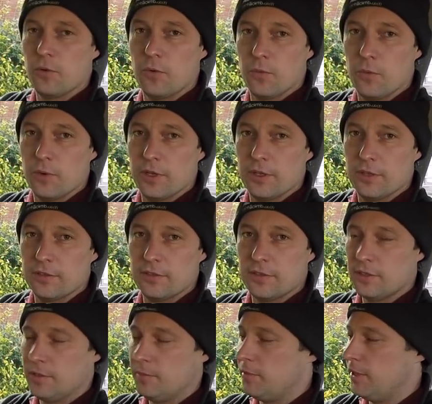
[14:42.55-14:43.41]
we'll
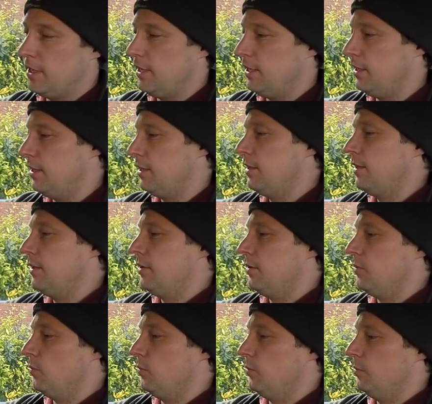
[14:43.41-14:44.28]
still be
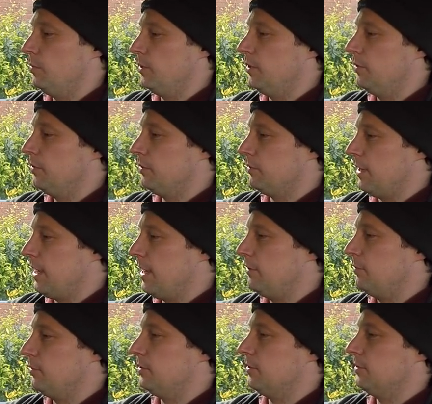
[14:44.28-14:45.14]
one below the
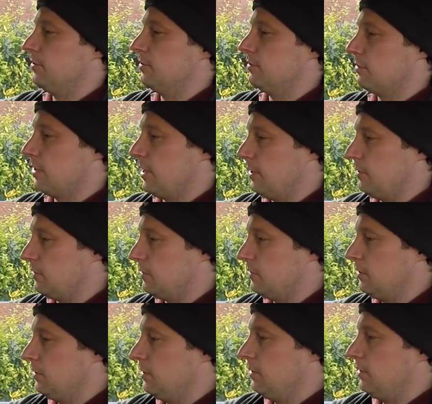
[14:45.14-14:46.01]
red, which is
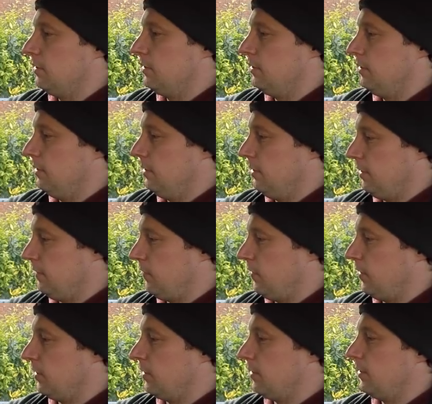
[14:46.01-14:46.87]
grand, I
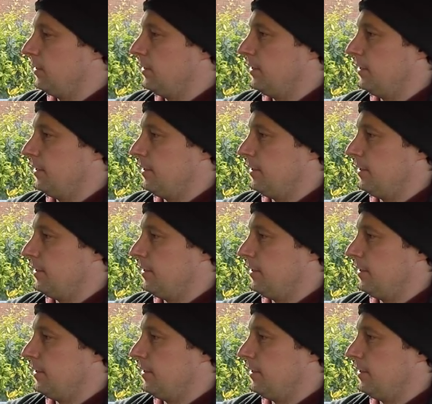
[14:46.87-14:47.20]
think.